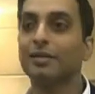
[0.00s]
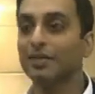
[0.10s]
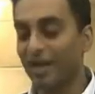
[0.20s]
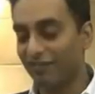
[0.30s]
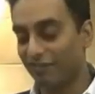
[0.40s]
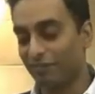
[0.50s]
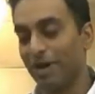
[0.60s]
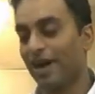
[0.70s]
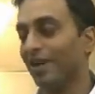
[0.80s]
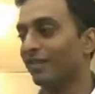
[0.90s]
Life of
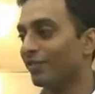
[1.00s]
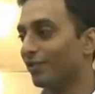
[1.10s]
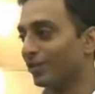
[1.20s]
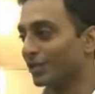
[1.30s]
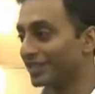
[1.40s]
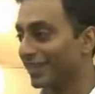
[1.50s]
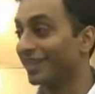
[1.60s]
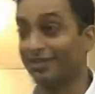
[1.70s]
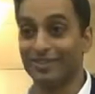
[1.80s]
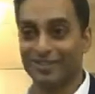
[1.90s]
Pi, of course.
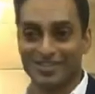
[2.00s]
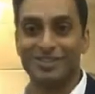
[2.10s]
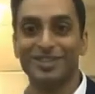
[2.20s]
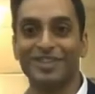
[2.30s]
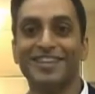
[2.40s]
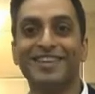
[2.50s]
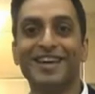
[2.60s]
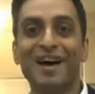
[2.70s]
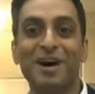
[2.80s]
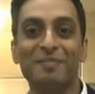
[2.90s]
Thank you, this is good.
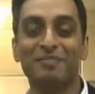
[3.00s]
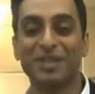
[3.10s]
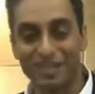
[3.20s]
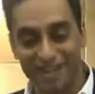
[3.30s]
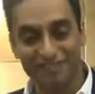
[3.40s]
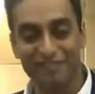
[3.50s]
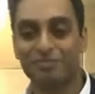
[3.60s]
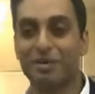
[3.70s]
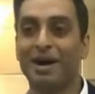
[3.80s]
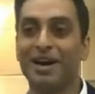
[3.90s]
Life
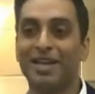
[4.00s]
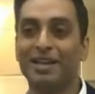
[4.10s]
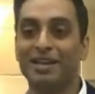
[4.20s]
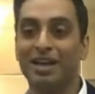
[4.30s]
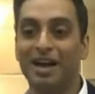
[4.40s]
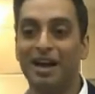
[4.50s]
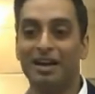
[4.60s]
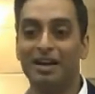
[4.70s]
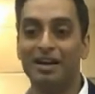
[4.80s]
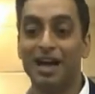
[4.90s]
of Pi,
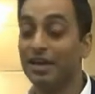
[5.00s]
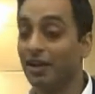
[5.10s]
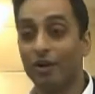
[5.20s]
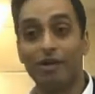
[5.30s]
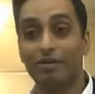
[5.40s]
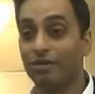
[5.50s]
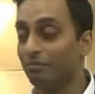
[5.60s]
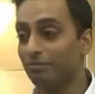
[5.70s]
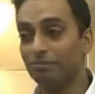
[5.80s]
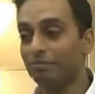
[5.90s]
and
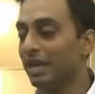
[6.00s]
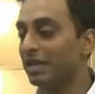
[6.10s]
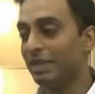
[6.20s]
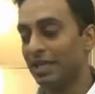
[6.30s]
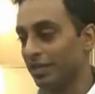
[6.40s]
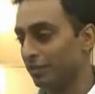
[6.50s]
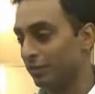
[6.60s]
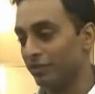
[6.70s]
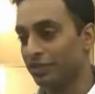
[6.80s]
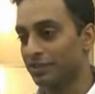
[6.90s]
many, many other
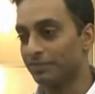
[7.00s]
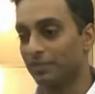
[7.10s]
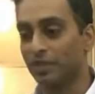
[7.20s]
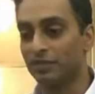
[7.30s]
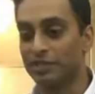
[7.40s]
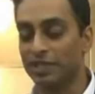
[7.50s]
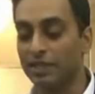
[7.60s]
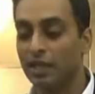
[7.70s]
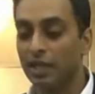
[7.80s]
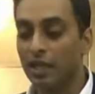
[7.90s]
movies that you've seen.